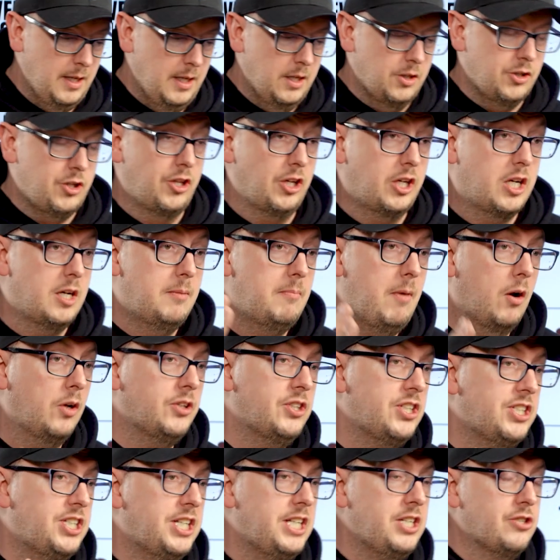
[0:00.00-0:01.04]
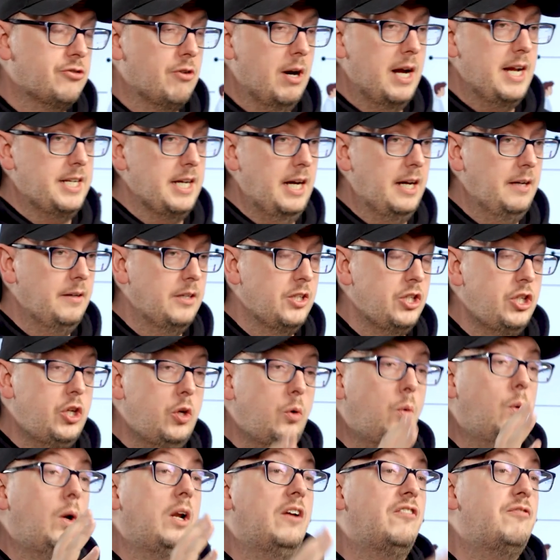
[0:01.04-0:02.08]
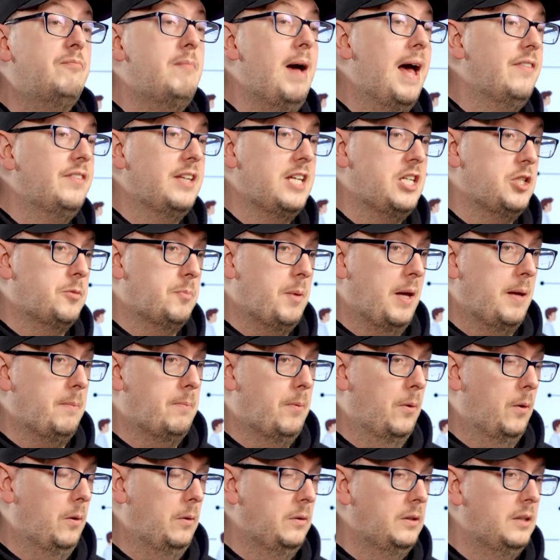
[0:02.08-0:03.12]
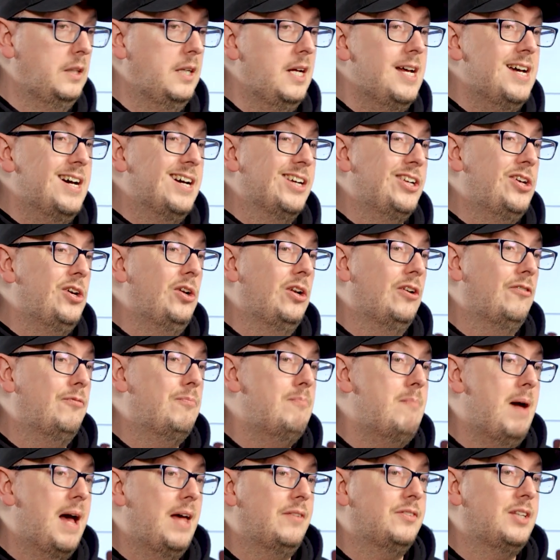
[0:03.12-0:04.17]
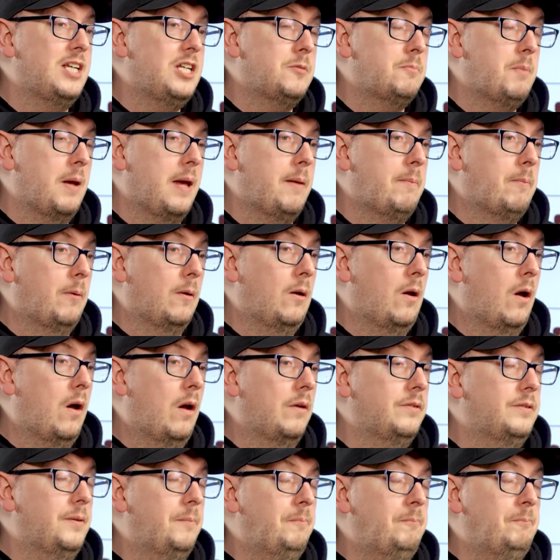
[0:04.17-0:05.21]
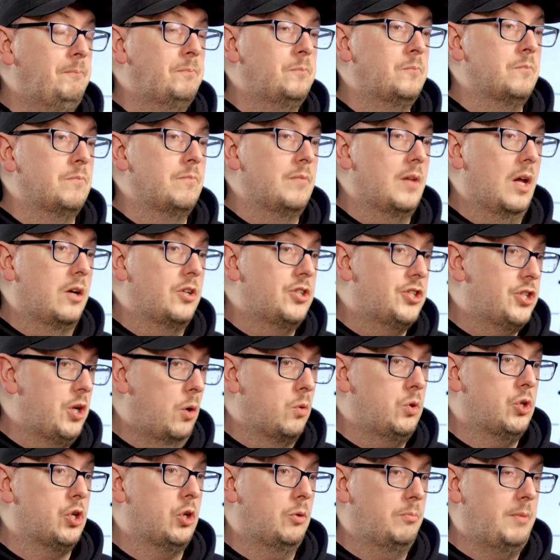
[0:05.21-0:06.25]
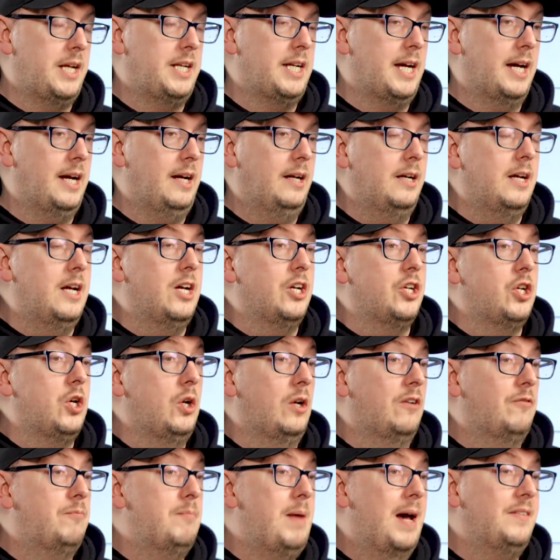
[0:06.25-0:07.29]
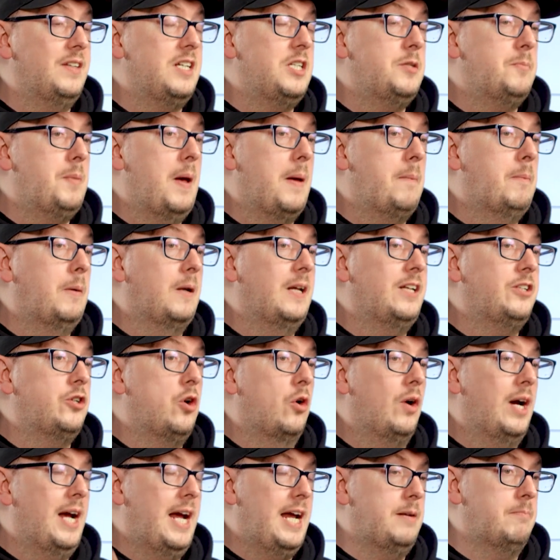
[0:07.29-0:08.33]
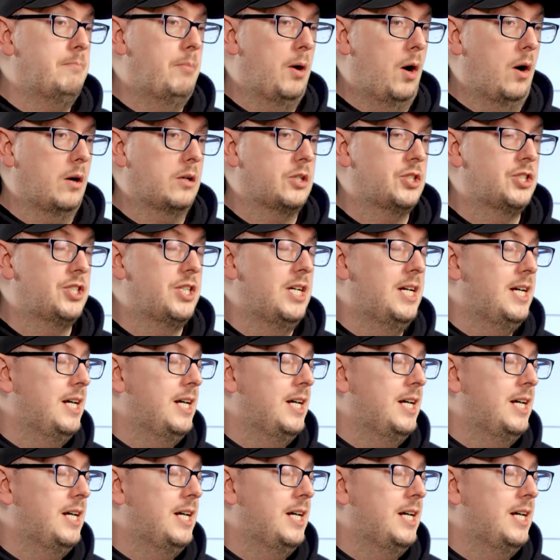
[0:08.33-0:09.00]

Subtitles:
So the commodity trader, you will have met these people. You'll have met these people on social media. You'll have met these people in your inbox.